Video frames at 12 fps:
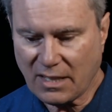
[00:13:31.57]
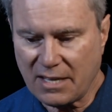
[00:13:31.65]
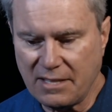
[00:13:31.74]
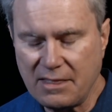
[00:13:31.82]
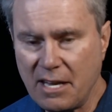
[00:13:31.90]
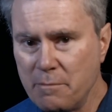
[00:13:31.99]

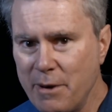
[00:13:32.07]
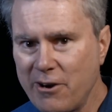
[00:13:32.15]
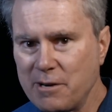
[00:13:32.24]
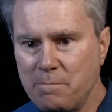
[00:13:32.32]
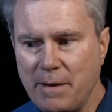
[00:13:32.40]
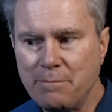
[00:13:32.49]
that the
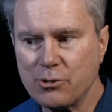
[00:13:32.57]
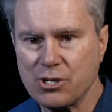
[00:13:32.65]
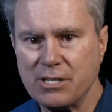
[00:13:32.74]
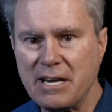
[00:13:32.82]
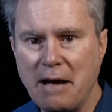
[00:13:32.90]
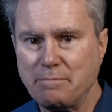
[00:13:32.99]
American people
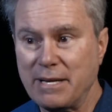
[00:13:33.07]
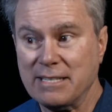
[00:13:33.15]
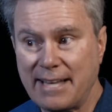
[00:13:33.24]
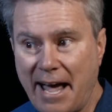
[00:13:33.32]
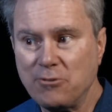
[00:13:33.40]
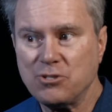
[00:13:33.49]
should not be
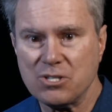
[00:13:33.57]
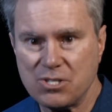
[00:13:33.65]
allowed